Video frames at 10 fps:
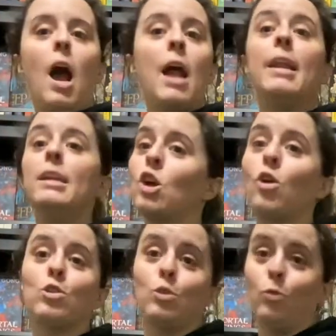I need to start
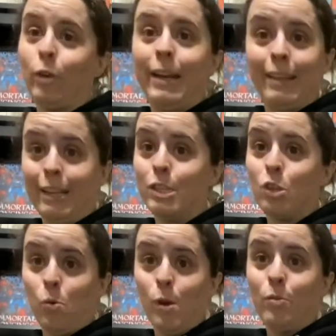also reading these
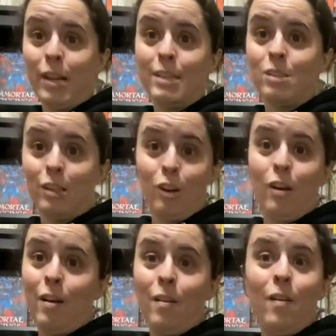quote things at the
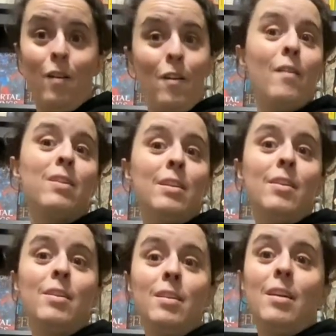
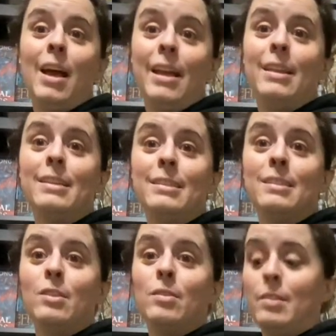end
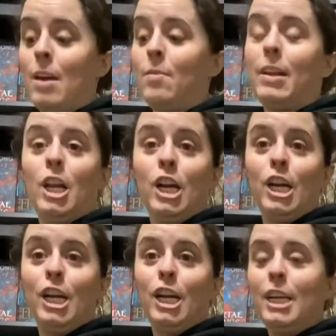down
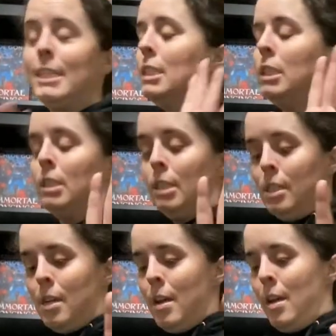here.
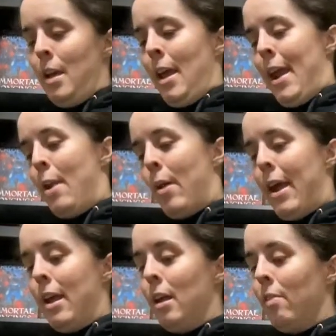
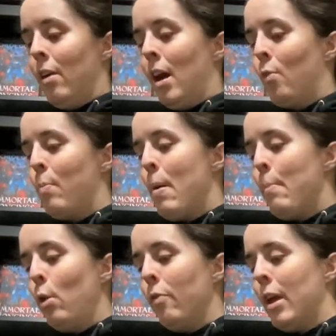Anyway,
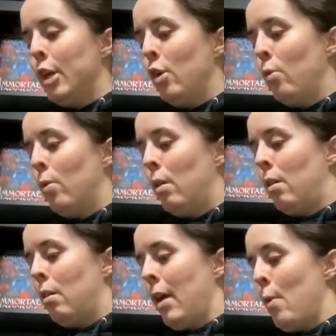remember that you
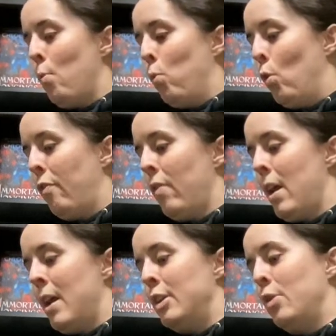are a wolf
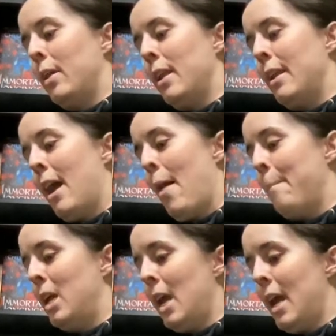and you cannot
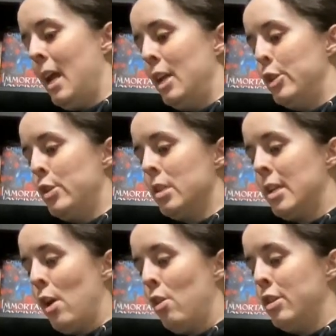be caged.
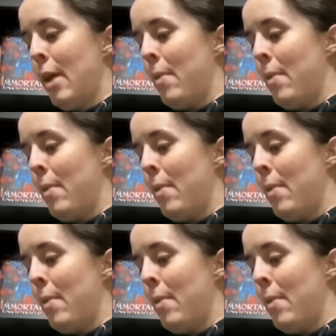Sarah J.